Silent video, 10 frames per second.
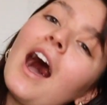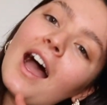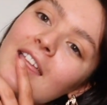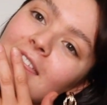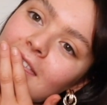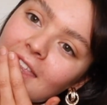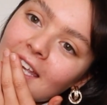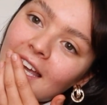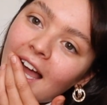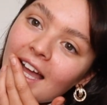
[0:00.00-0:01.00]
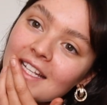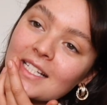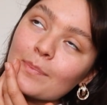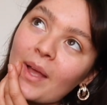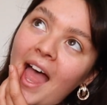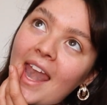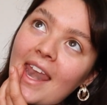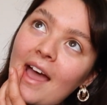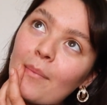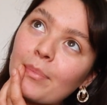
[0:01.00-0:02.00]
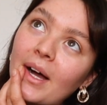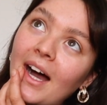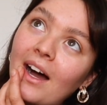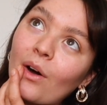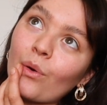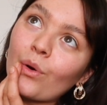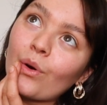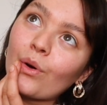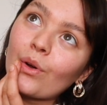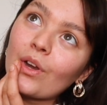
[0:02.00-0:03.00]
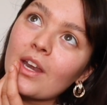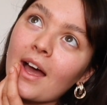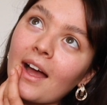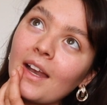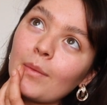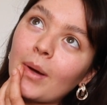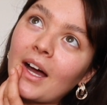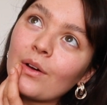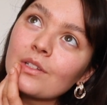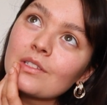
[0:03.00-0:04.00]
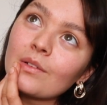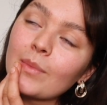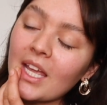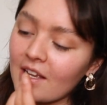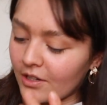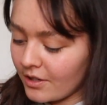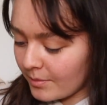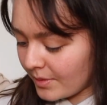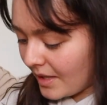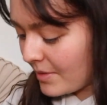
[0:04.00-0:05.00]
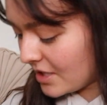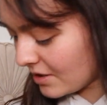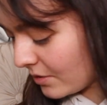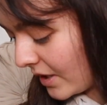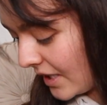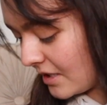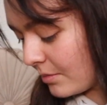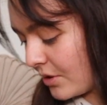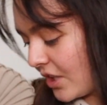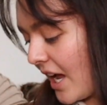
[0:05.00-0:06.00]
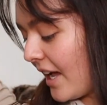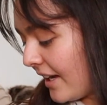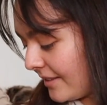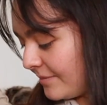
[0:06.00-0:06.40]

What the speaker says: I think I spent about £9 on makeup. Let me just quickly double check.